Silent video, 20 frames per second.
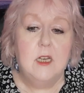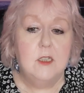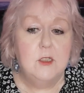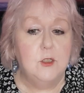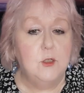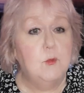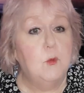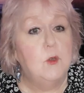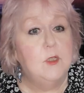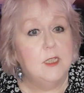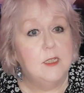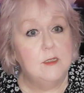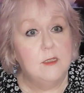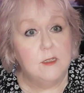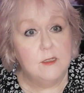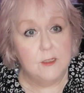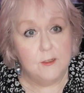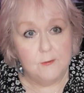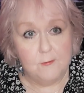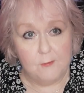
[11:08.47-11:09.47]
Do you want
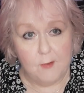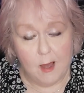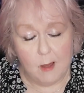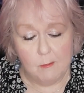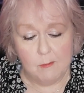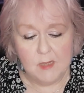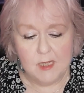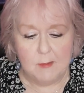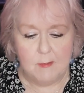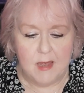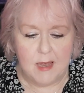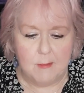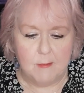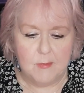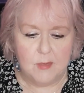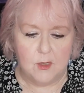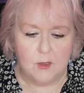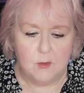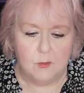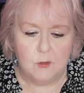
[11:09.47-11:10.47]
another family
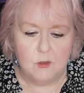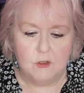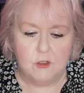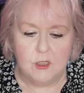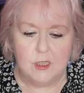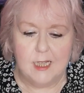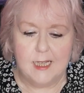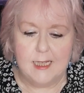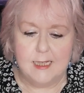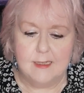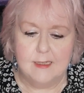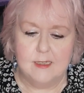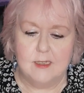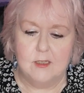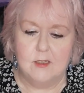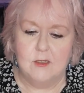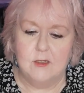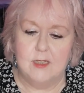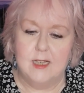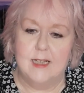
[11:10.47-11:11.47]
member? Would you like
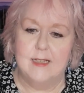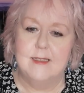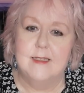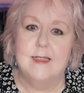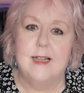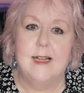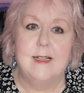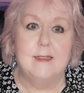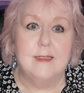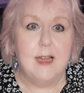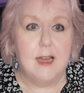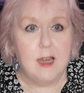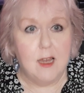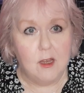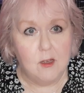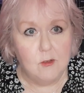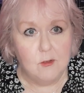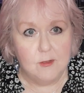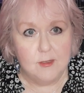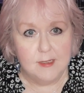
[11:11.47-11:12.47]
to extend the
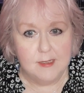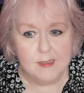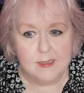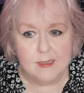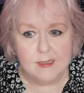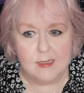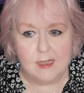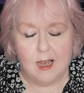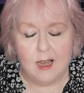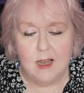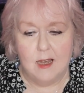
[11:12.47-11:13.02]
house?